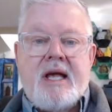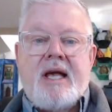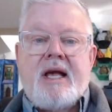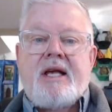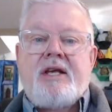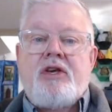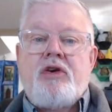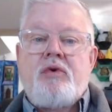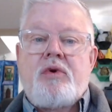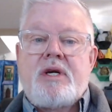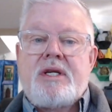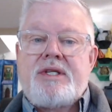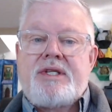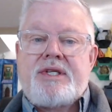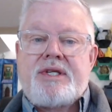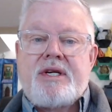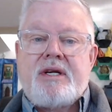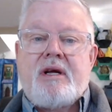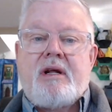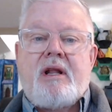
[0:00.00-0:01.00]
You can
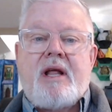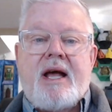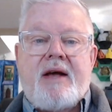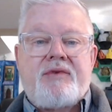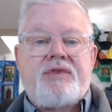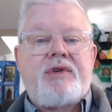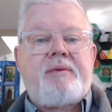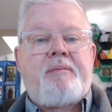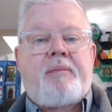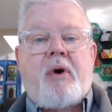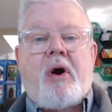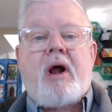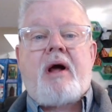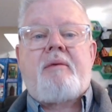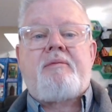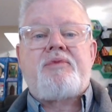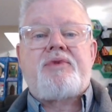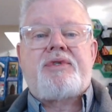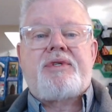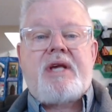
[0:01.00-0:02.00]
still have some
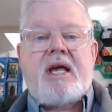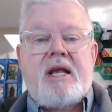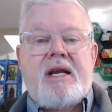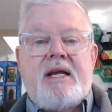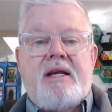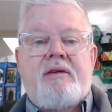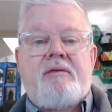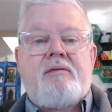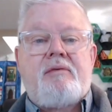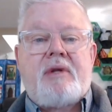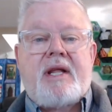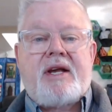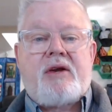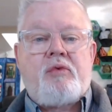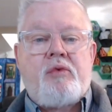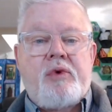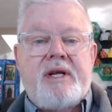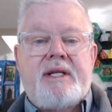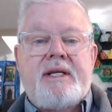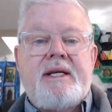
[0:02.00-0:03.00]
problems getting like
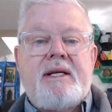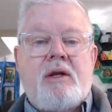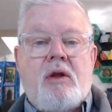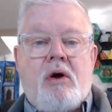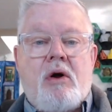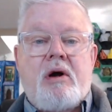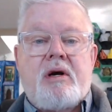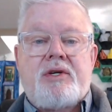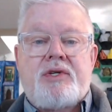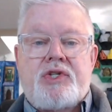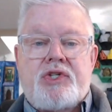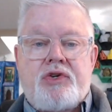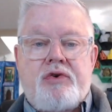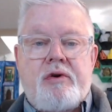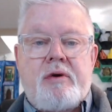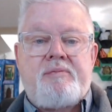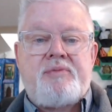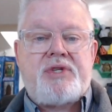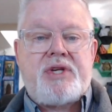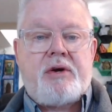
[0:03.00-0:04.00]
really long
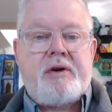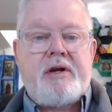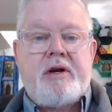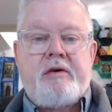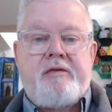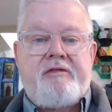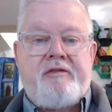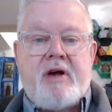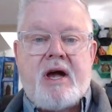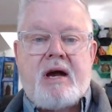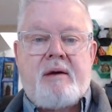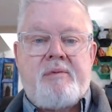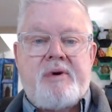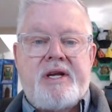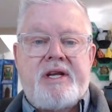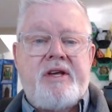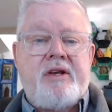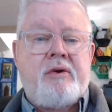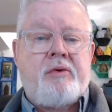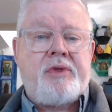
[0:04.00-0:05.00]
strips out of your fabric.
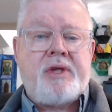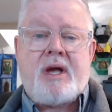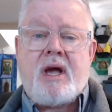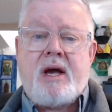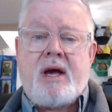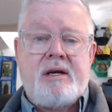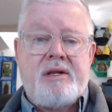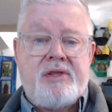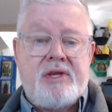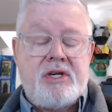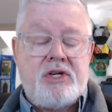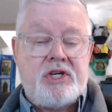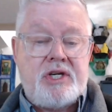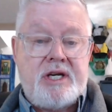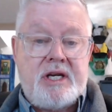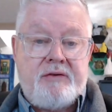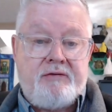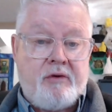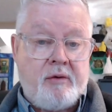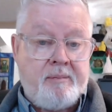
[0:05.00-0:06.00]
You know, the kind of things you
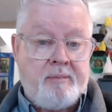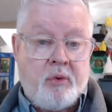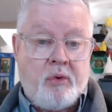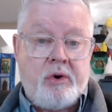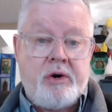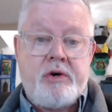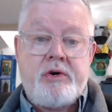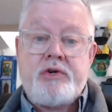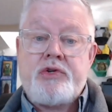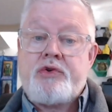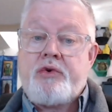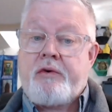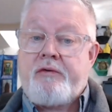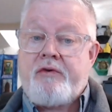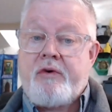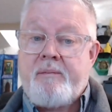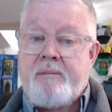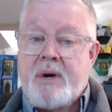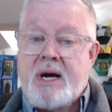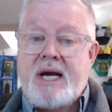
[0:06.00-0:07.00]
need for borders or for
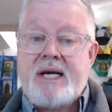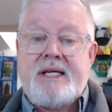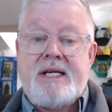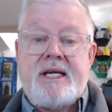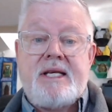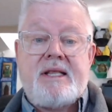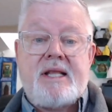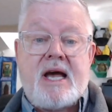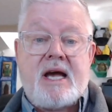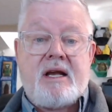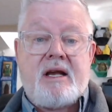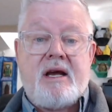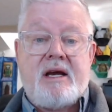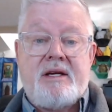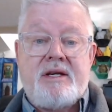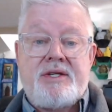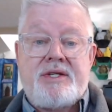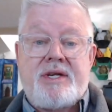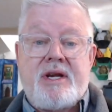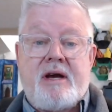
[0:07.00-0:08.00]
binding, that kind
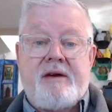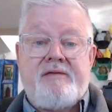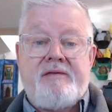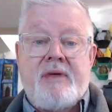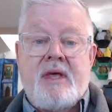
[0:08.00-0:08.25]
of stuff.